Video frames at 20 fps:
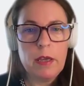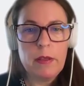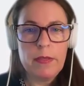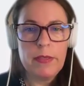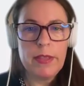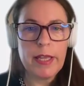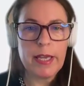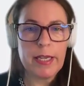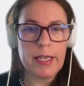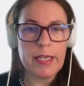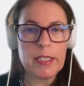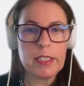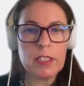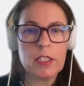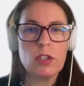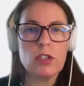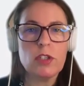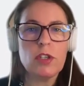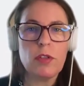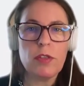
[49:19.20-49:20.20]
There is
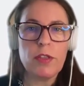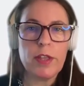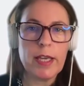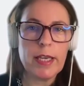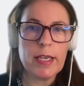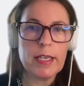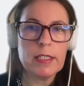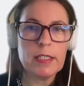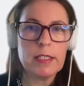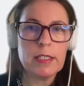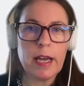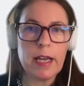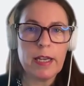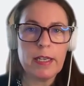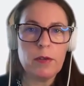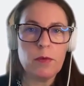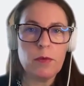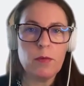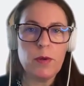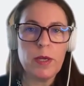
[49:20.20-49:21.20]
lots of things
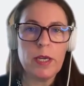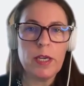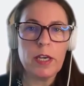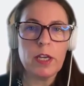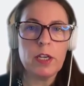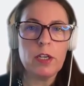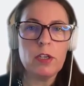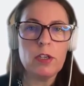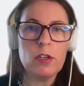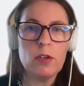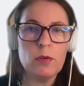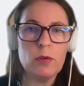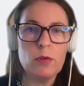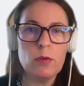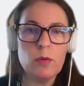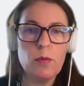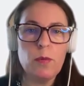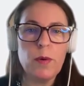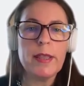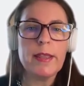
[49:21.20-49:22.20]
that we can
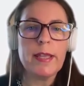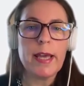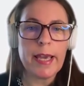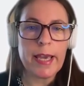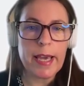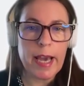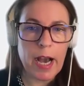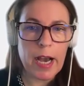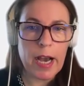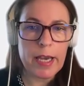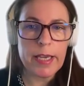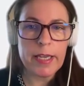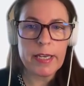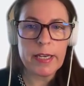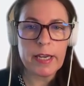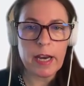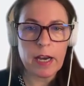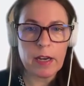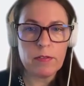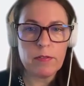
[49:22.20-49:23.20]
do with AI in
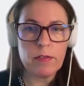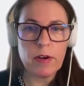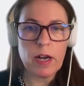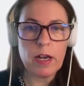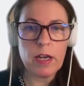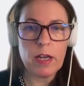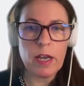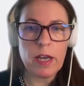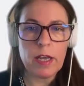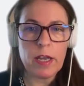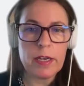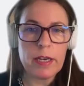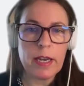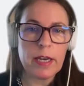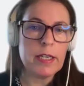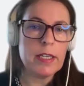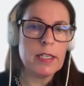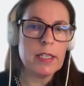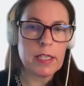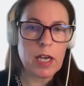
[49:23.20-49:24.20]
Canva, and
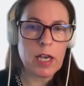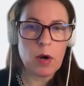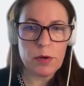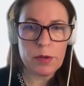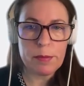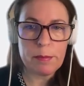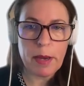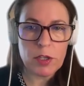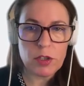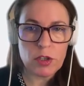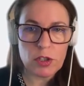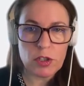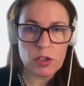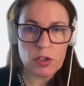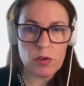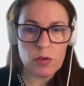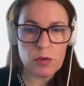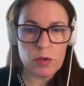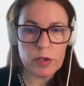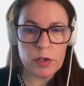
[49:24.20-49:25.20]
that is how the Magic
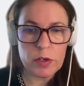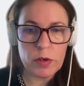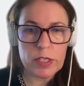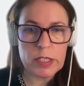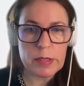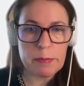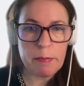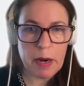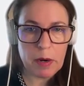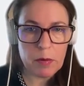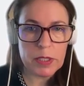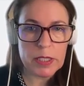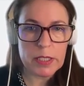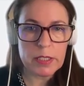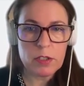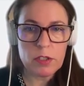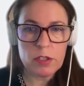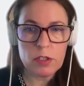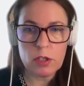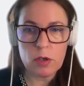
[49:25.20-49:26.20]
Studio is
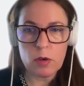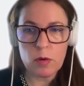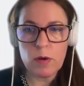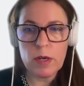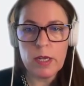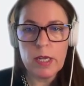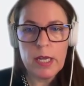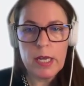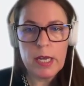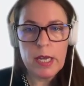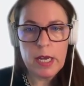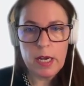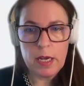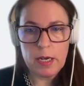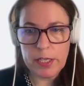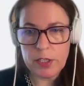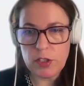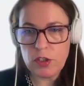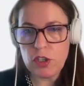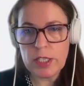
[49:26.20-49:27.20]
powered. So
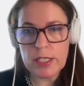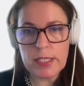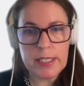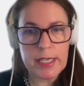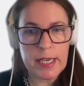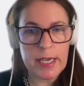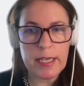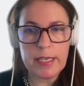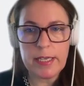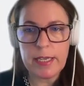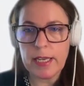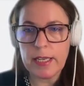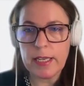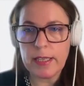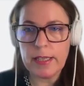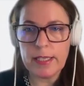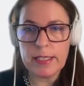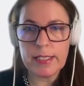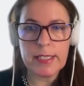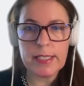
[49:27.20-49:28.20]
let's just say
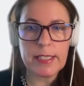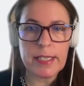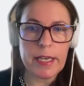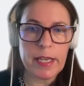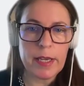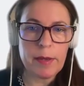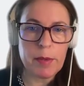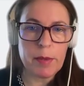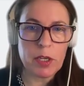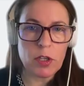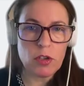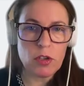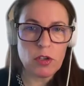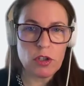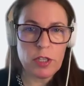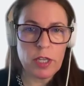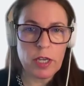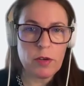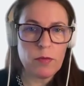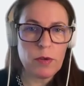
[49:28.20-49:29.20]
that this is an image
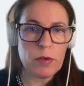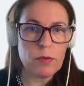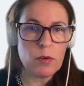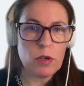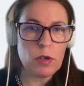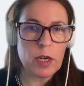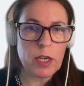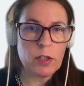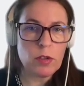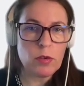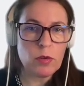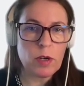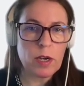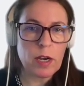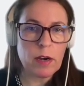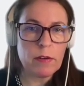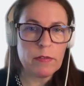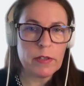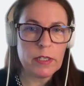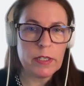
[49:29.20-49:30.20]
that we would like to
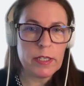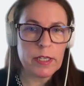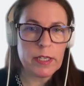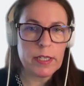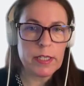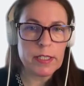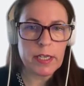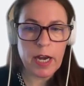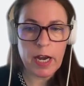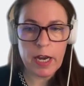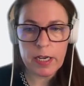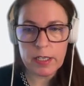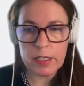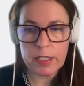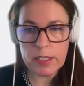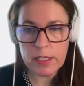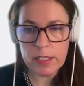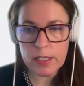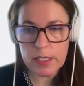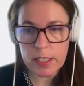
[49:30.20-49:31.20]
cover the entire
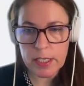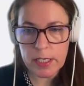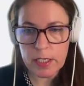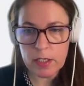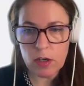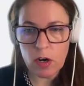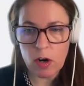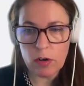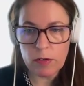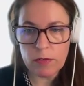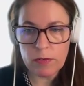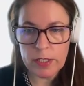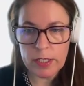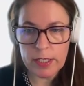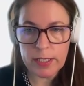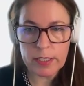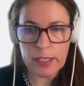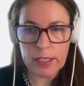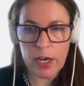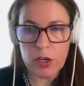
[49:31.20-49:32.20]
screen of, the
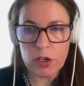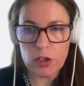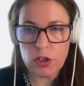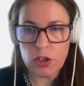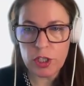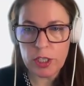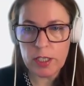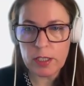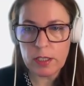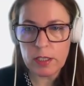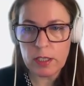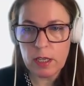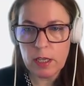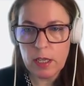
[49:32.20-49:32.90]
entire sheet.